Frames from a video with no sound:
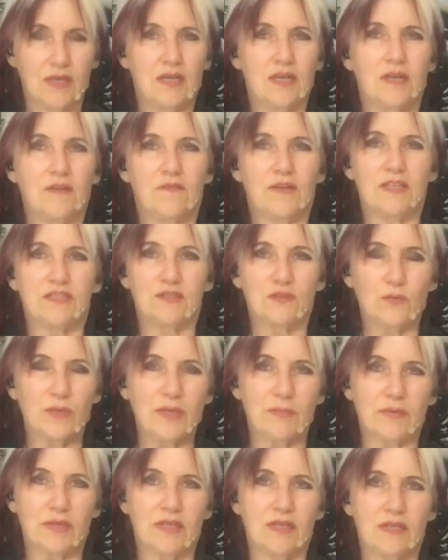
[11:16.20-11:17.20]
if I
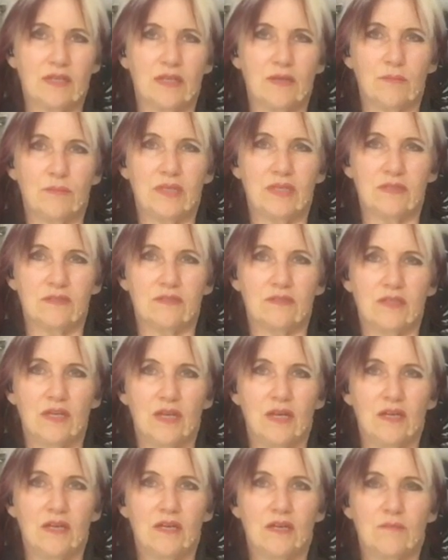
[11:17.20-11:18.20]
sweep it, it means
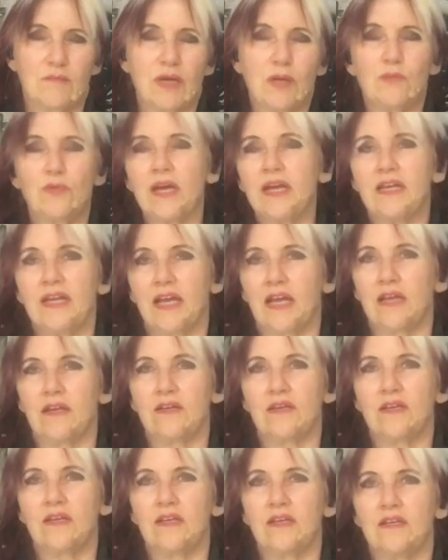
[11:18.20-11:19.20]
my right
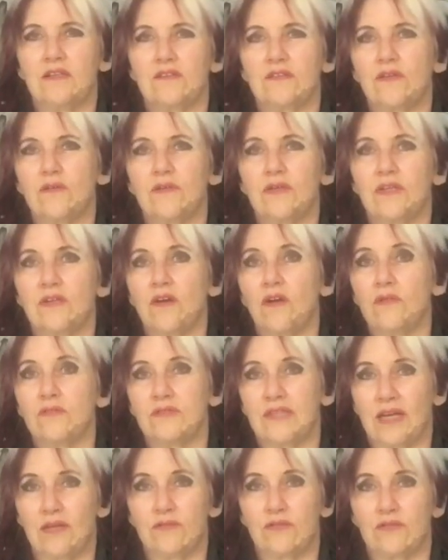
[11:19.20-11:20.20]
hand is going all
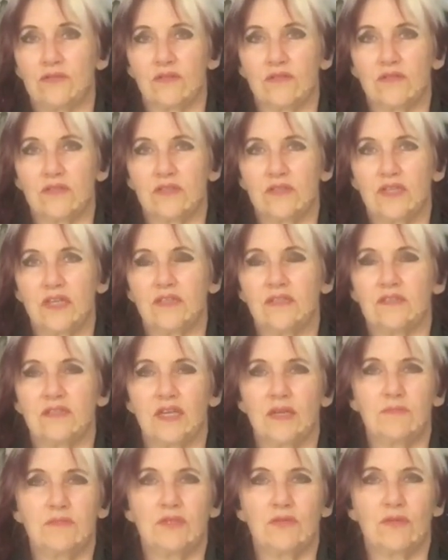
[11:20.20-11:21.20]
downstrokes in the
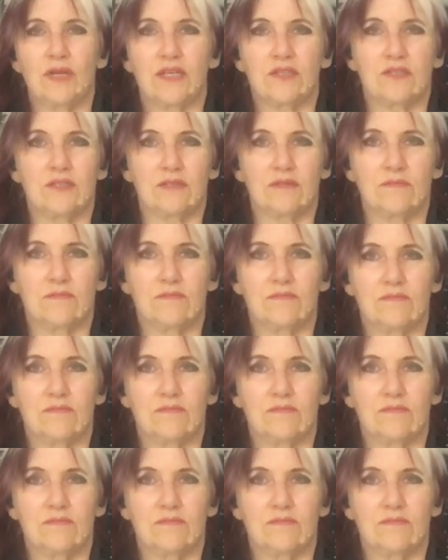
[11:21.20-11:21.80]
same direction.